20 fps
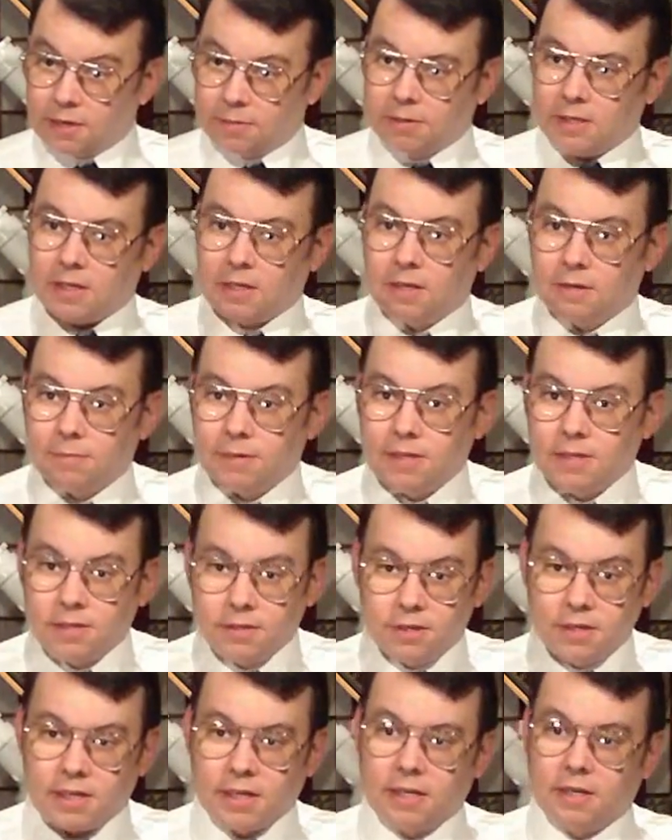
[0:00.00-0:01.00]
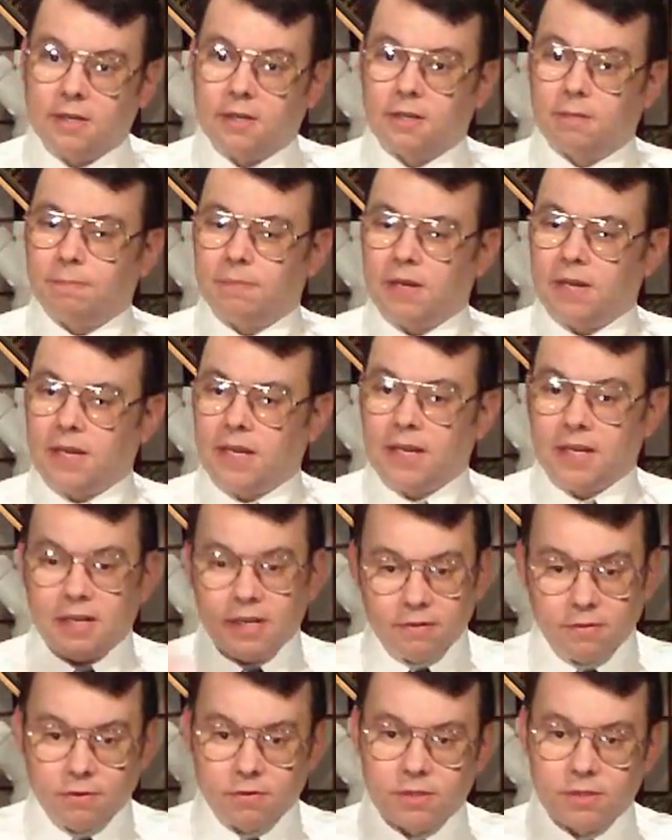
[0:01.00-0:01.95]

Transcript: it's going to be a little bit trickier to play,